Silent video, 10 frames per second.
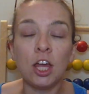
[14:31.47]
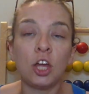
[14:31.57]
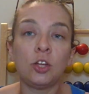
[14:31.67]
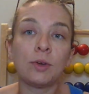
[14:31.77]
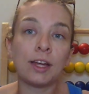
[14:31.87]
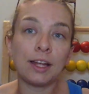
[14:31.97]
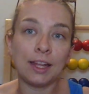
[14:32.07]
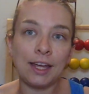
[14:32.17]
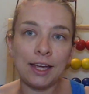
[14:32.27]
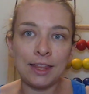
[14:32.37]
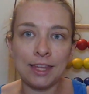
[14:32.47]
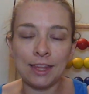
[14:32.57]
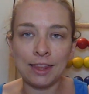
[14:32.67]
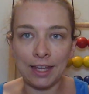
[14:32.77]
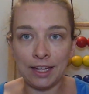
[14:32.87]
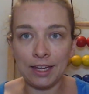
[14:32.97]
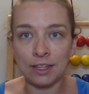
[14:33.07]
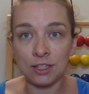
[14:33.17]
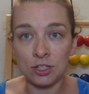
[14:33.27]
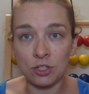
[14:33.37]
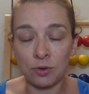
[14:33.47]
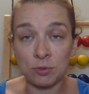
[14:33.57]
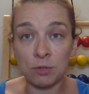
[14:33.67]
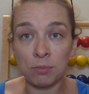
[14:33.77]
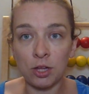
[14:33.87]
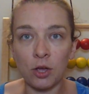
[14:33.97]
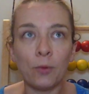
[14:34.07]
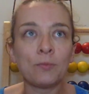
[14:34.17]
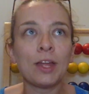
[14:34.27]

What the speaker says: you can click the link in the description below